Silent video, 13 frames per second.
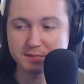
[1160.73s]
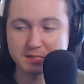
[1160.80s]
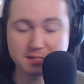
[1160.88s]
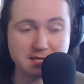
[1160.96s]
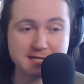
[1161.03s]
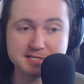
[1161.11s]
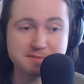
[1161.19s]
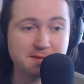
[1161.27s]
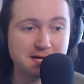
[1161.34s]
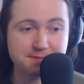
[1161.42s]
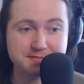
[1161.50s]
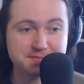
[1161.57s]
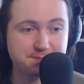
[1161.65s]
You lost
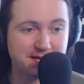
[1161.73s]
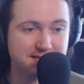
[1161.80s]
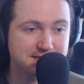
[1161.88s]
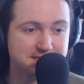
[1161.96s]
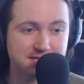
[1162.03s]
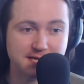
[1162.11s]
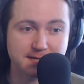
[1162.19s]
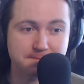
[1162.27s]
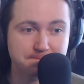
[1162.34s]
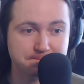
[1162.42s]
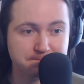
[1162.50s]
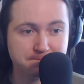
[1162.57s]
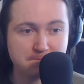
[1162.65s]
my respect,
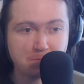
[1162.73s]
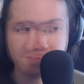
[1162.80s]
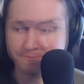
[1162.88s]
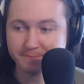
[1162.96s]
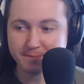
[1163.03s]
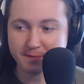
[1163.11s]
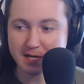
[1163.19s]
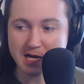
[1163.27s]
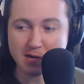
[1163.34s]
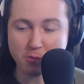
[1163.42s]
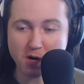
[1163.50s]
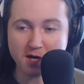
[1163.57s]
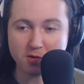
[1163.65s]
Sam.
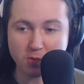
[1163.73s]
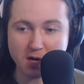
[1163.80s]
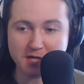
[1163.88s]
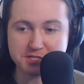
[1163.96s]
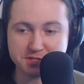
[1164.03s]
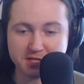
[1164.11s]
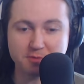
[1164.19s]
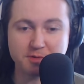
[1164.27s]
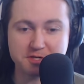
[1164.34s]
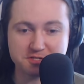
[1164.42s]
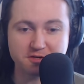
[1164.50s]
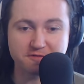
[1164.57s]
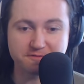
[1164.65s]
I want to watch the
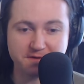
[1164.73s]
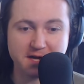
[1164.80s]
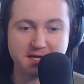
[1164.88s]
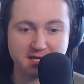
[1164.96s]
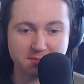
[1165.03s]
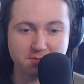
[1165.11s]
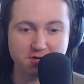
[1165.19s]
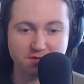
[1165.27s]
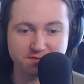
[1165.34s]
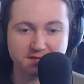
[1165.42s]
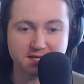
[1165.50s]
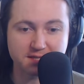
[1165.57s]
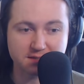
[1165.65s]
original fucking
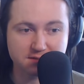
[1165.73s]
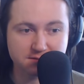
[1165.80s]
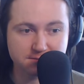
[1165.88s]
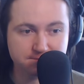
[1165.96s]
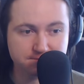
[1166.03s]
movie.